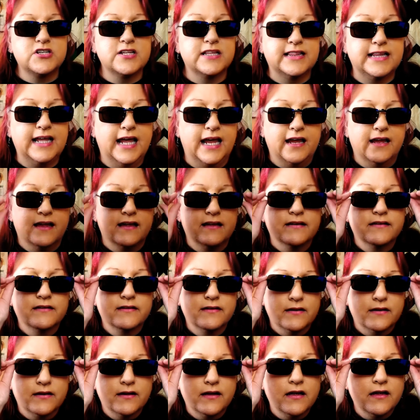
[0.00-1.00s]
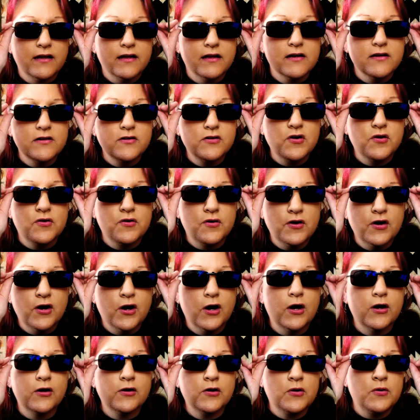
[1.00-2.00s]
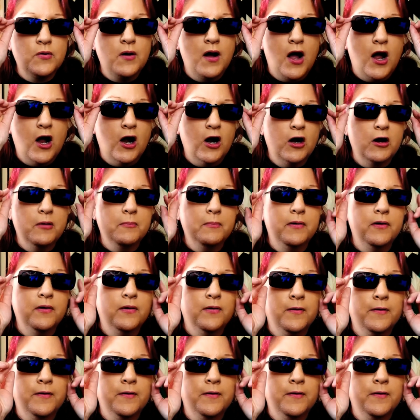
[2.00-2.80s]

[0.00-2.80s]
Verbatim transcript: think. No hurt, no harm.